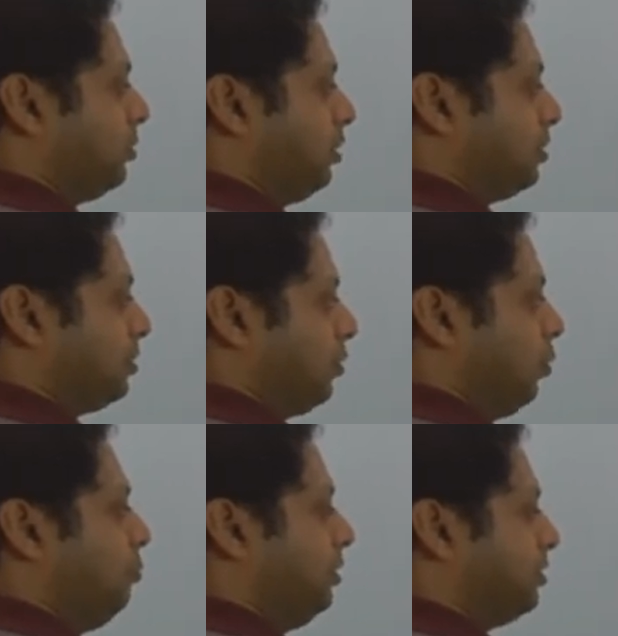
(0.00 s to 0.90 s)
so the
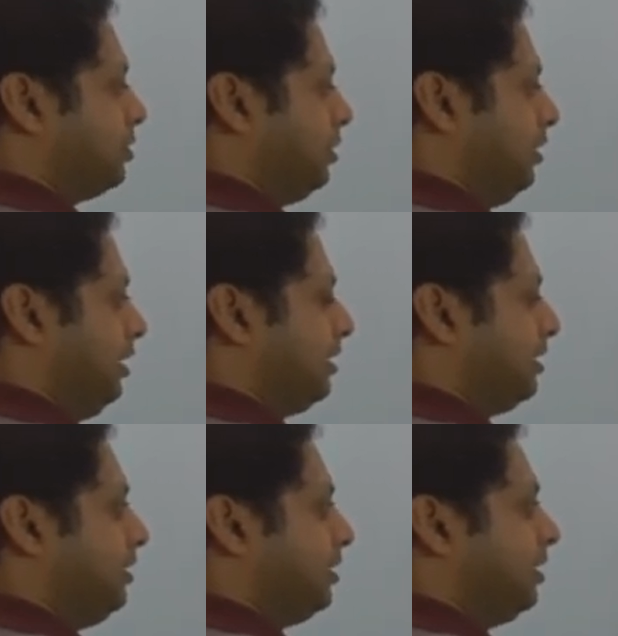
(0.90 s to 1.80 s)
slope is
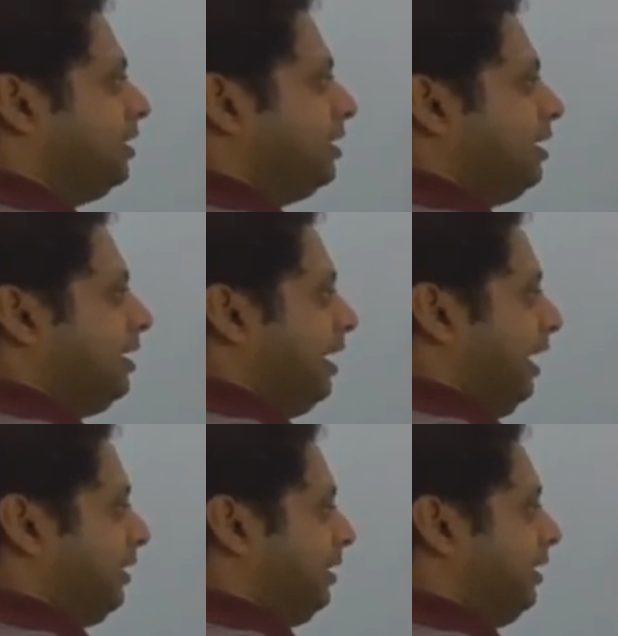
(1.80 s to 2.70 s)
increasing,
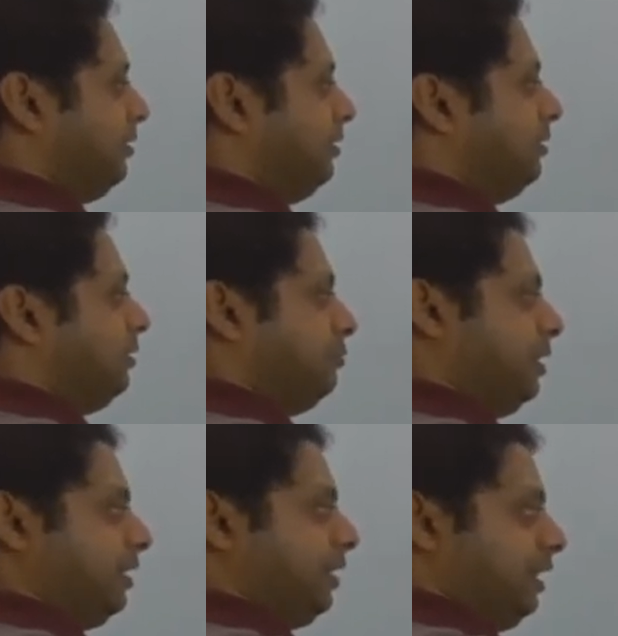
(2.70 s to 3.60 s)
and then
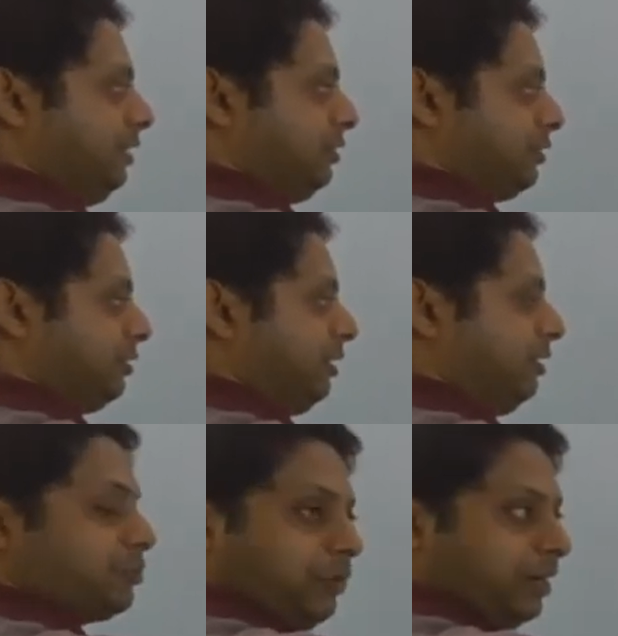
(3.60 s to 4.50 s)
basically this
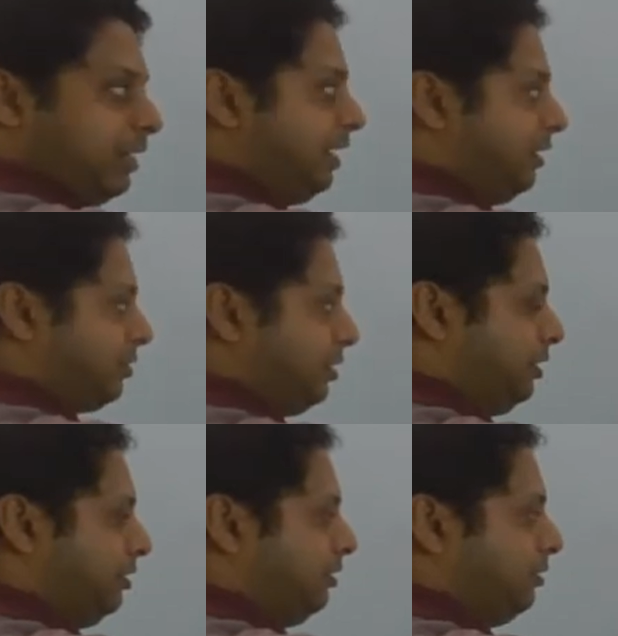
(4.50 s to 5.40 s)
straight line is
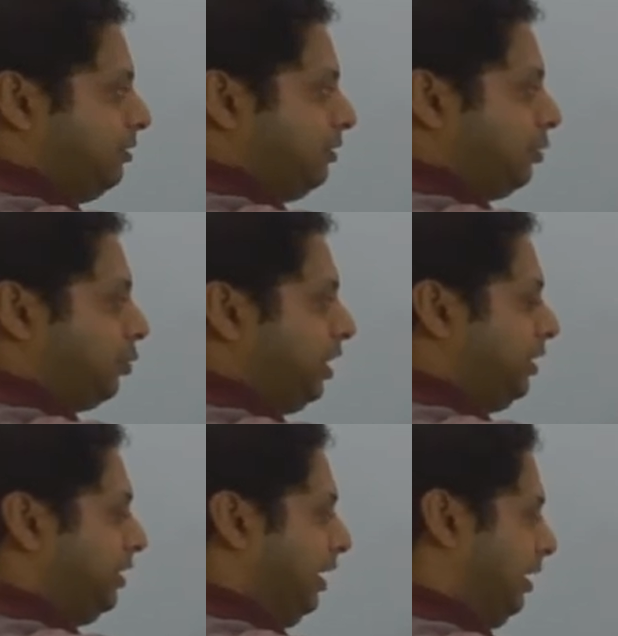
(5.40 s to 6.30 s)

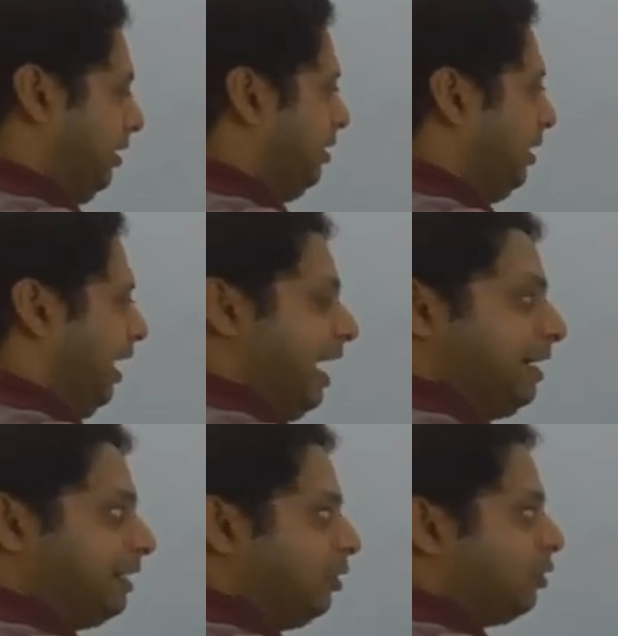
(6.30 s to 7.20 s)
rotating
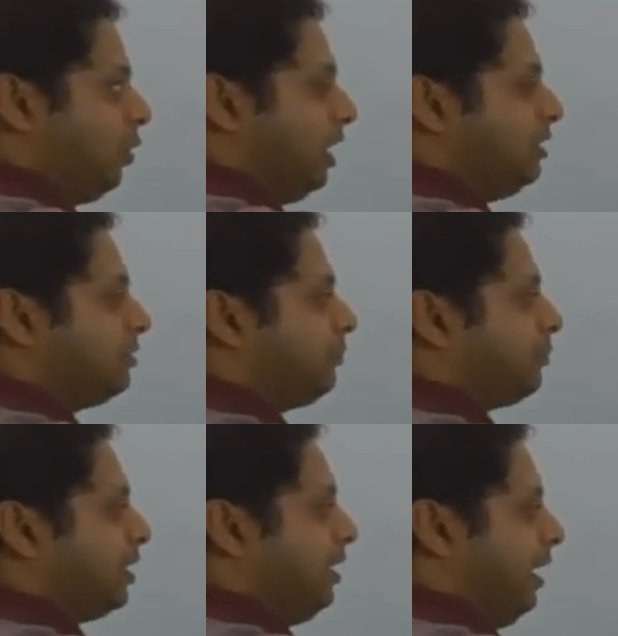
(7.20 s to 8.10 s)
anti-clockwise.
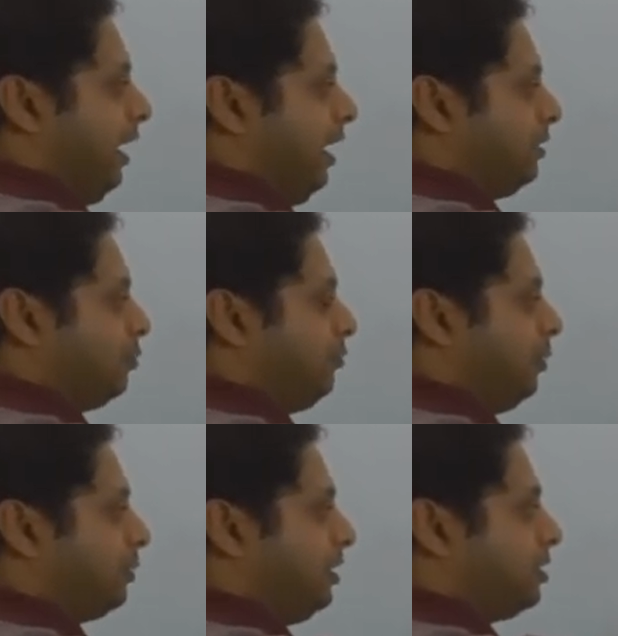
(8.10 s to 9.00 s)
And so
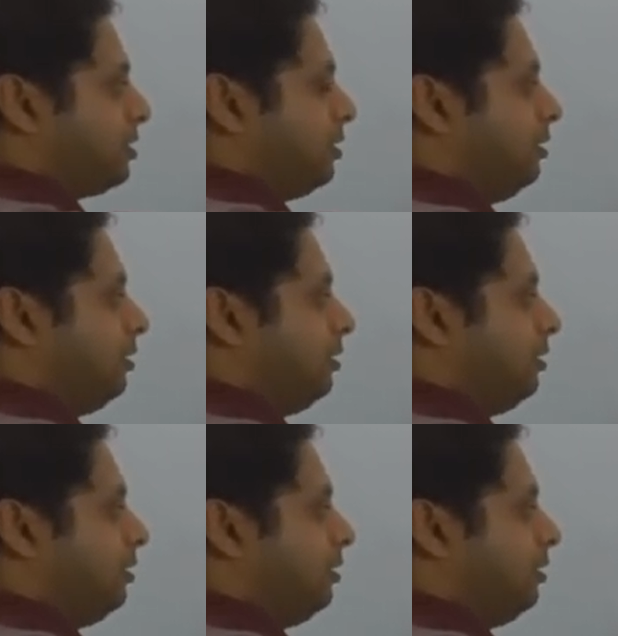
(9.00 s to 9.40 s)
for this,